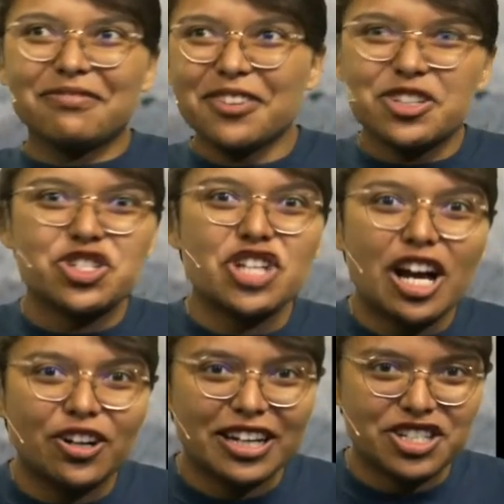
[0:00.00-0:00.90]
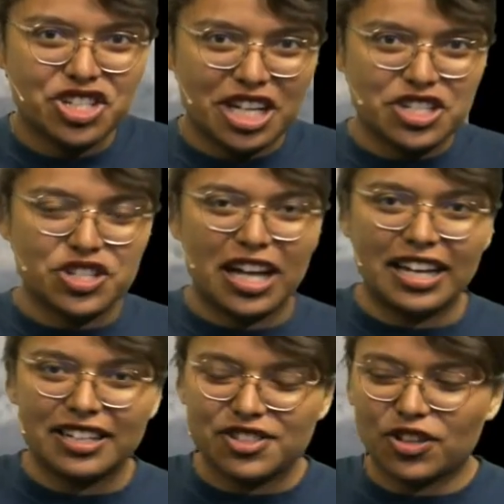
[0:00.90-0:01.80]
shell exchange
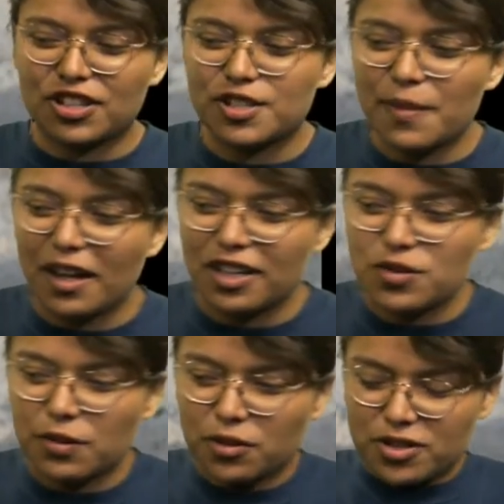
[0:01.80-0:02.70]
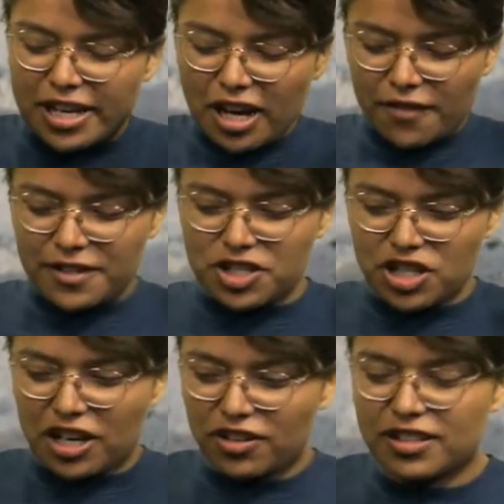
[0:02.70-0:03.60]
line. So the smallest one will take off its
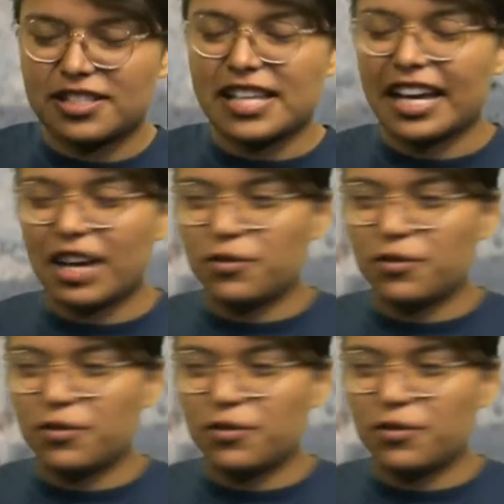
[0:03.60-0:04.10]
shell, the second